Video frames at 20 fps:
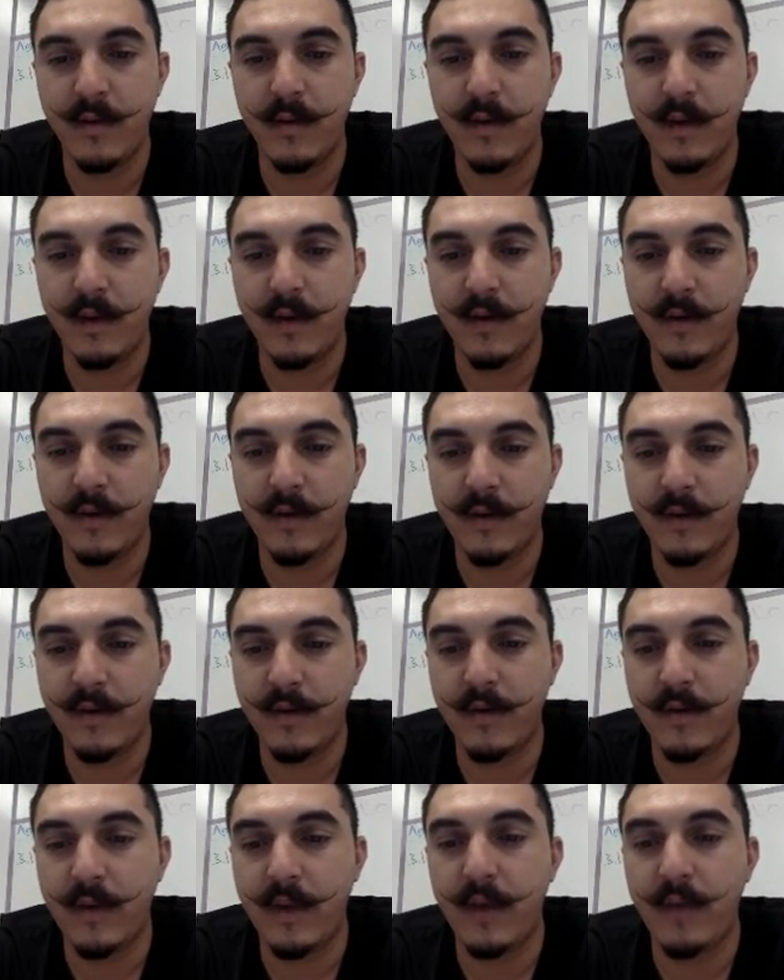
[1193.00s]
here's a
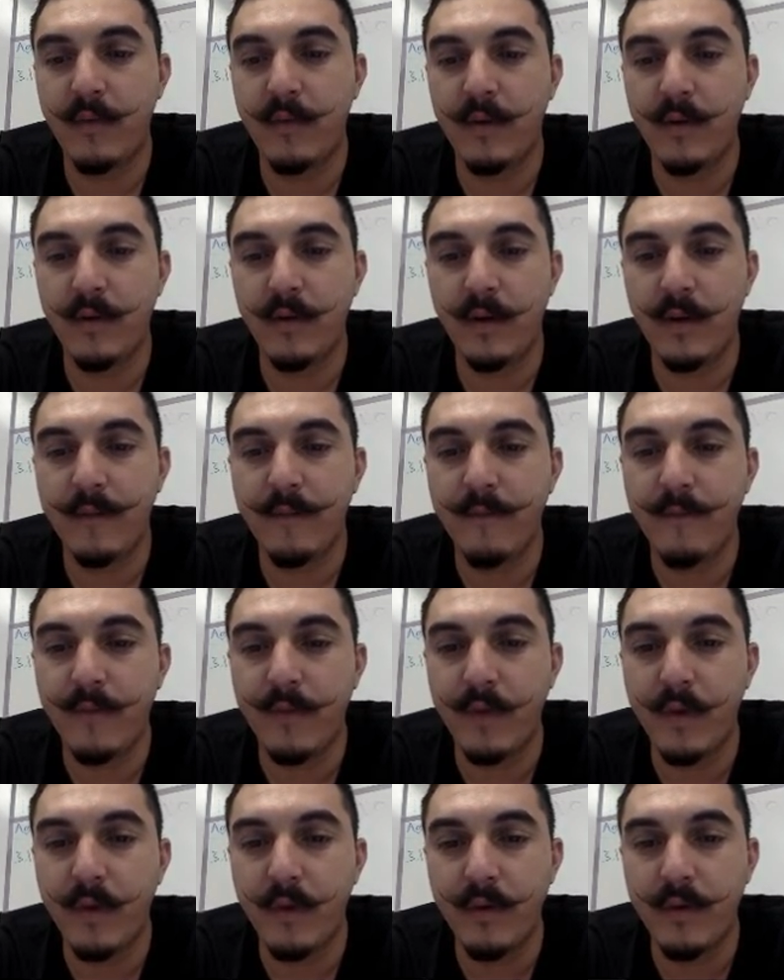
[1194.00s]
little inguinal lymph
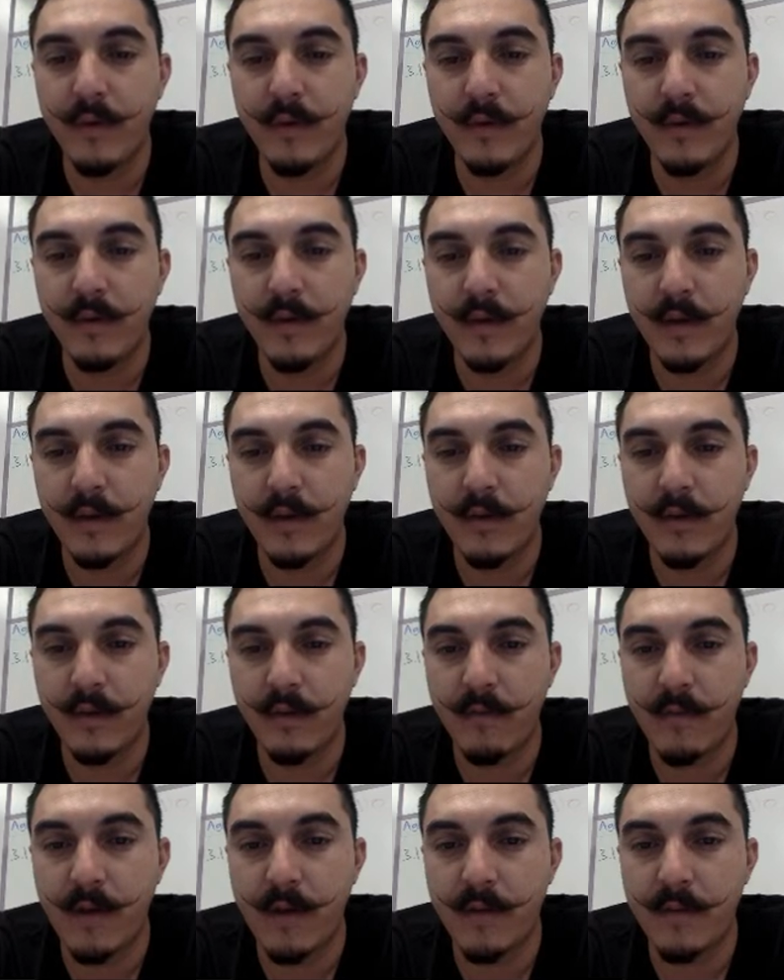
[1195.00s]
node kind of here in
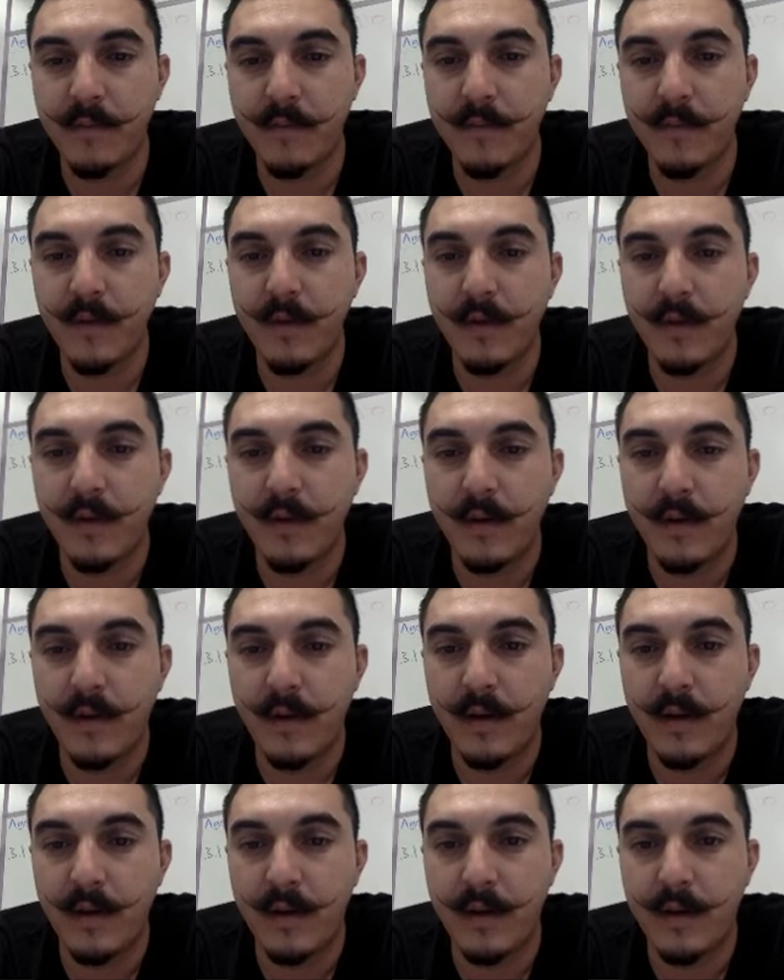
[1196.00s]
the bottom.
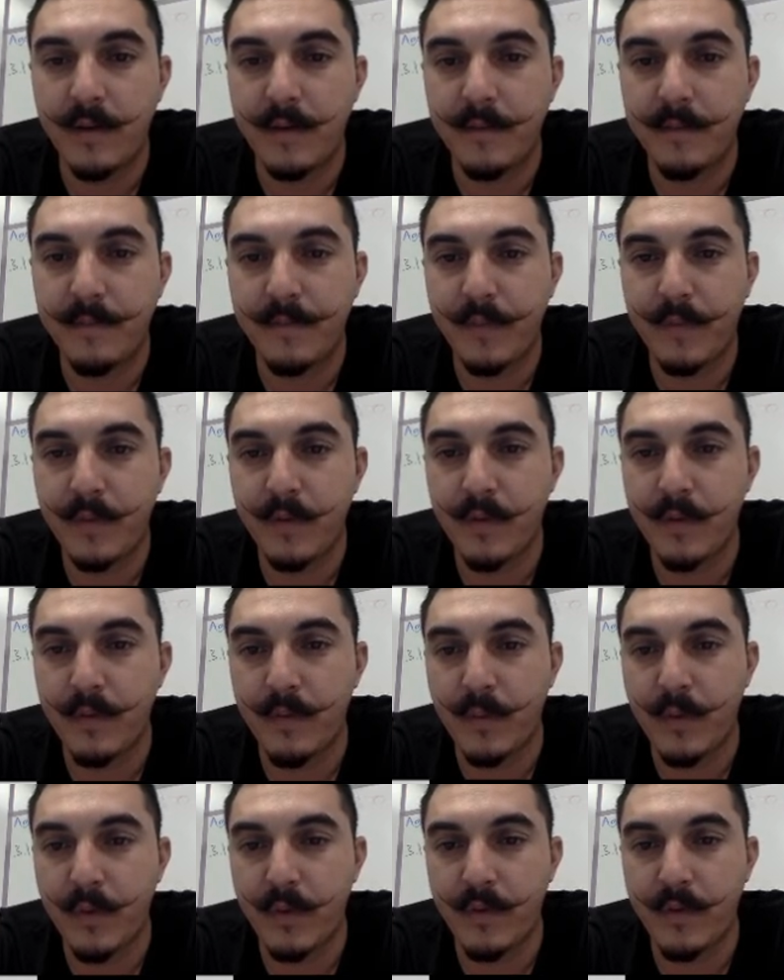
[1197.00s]
There's a little
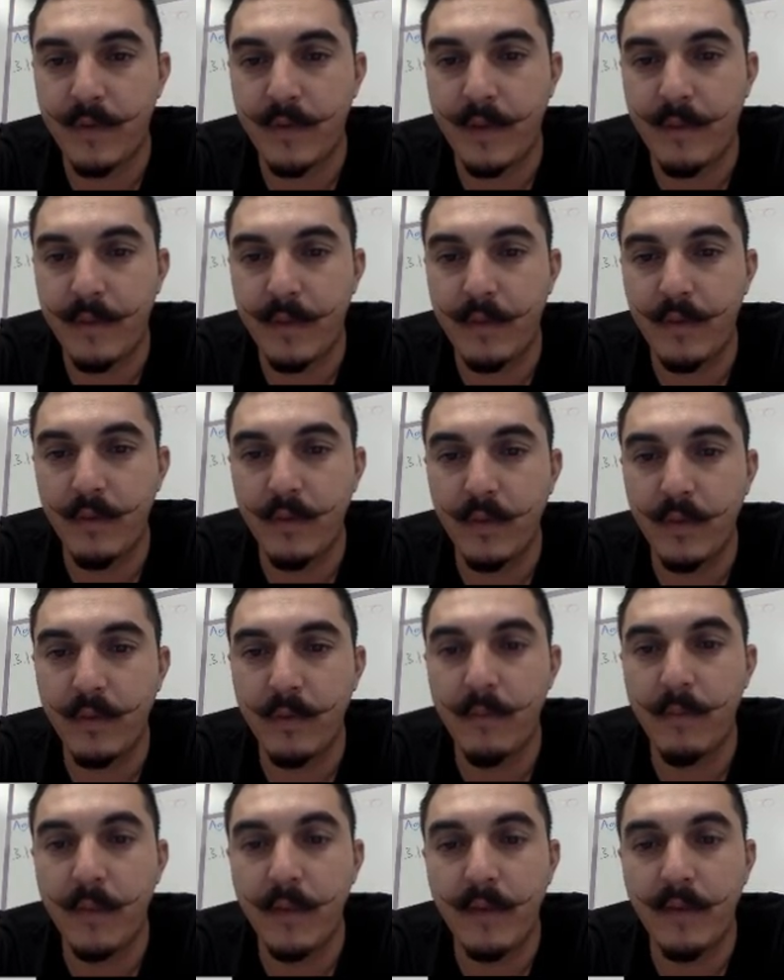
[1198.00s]
portion of that
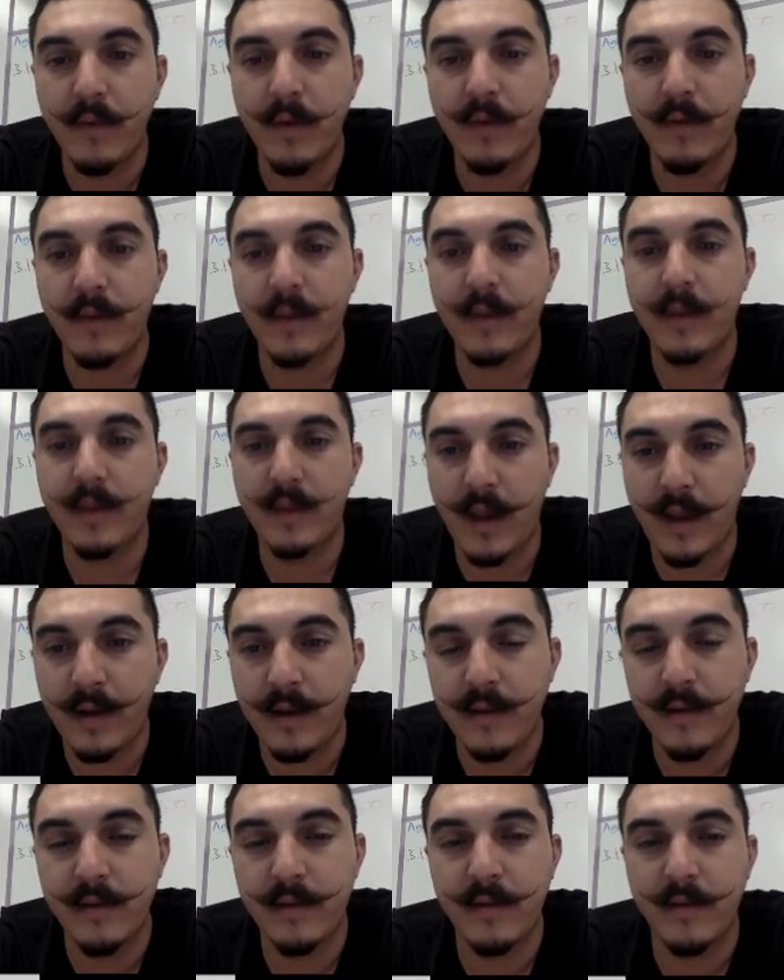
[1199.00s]
medullary
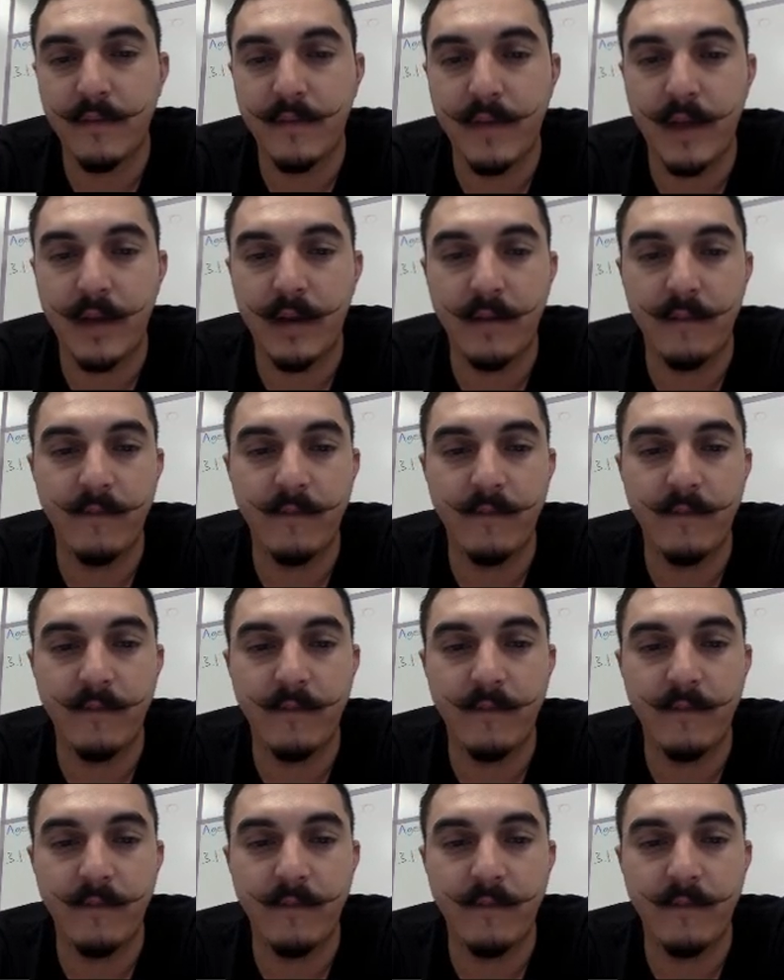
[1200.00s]
sinus of that lymph